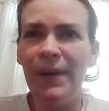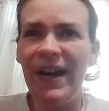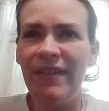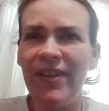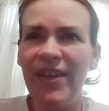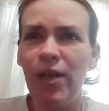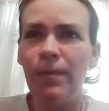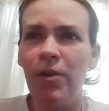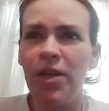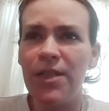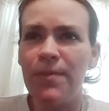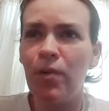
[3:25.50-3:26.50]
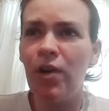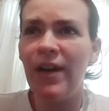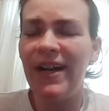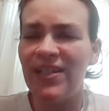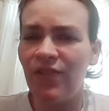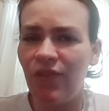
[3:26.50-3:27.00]
but everything on Poshmark
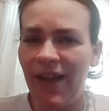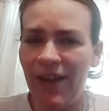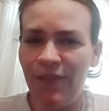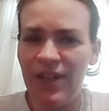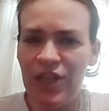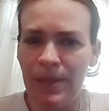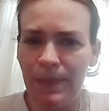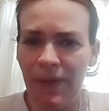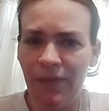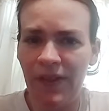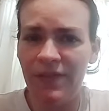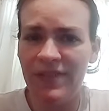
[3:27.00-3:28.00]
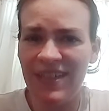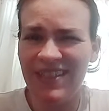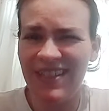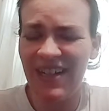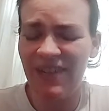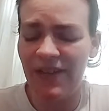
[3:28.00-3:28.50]
has a flat rate shipping fee of
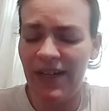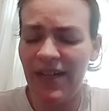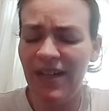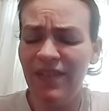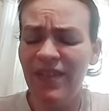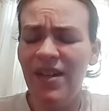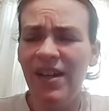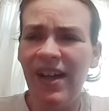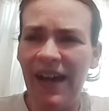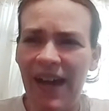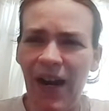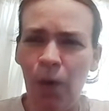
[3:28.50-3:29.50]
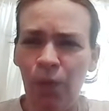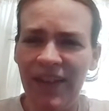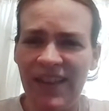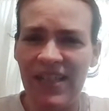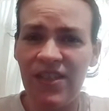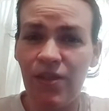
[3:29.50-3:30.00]
$6.95, and I don't
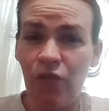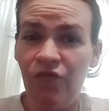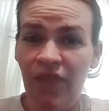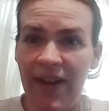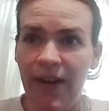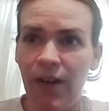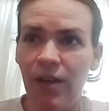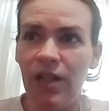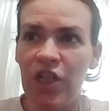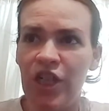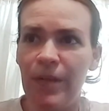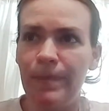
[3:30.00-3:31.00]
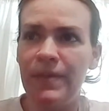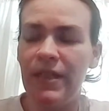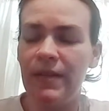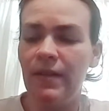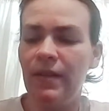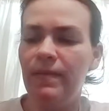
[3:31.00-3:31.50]
think that's fair to ship
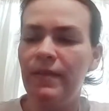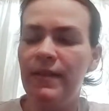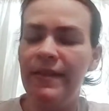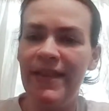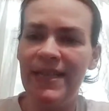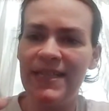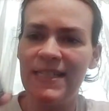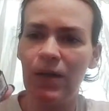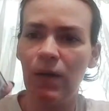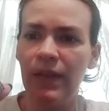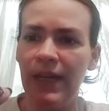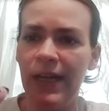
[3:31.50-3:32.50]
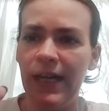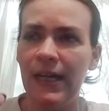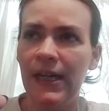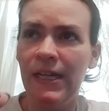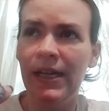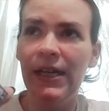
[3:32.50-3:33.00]
this little
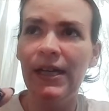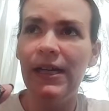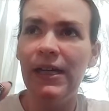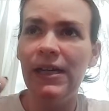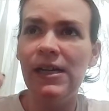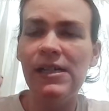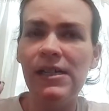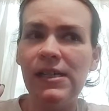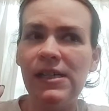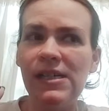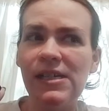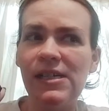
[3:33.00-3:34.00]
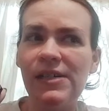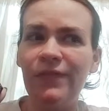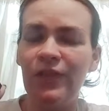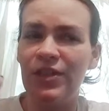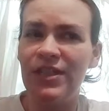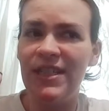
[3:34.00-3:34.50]
thing
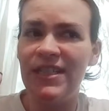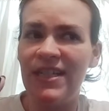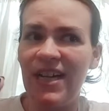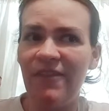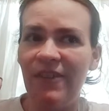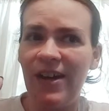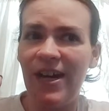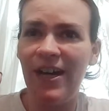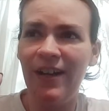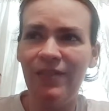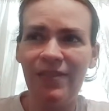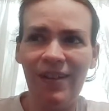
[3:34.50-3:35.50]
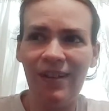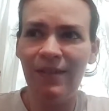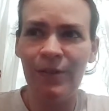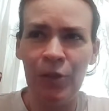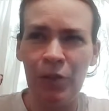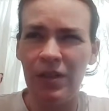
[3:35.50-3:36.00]
for $6.95
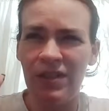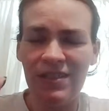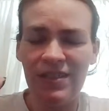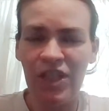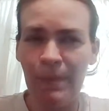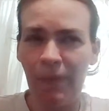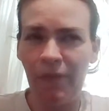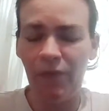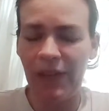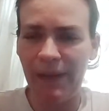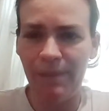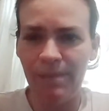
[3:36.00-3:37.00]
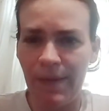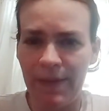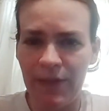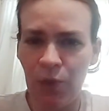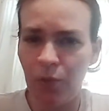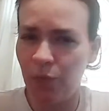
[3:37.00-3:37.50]
when you can ship it for like
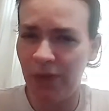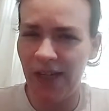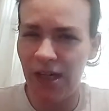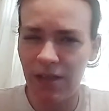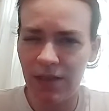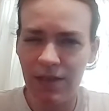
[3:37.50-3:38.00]
maybe $2 or $3.